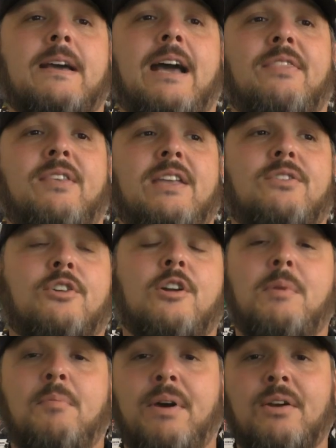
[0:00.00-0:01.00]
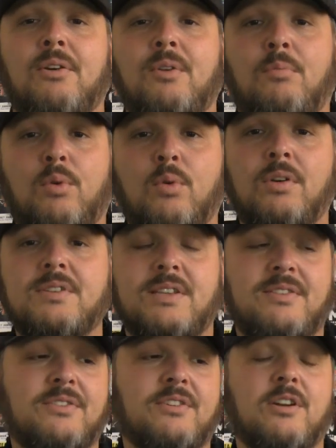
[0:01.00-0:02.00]
I think they're going to be better on the boards. I
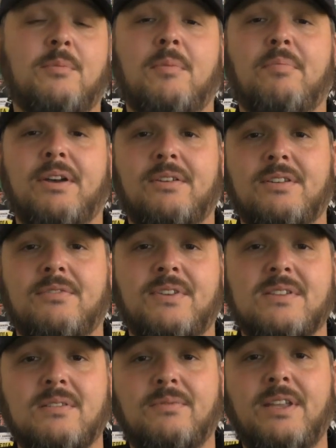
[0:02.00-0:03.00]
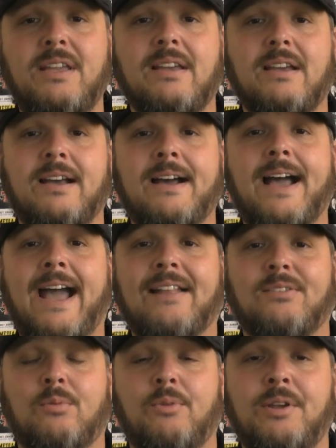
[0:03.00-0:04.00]
think they're going to be better defensively
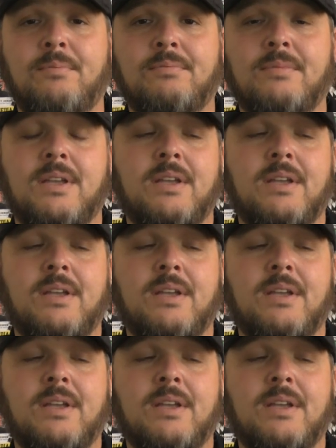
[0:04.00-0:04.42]
at the rim.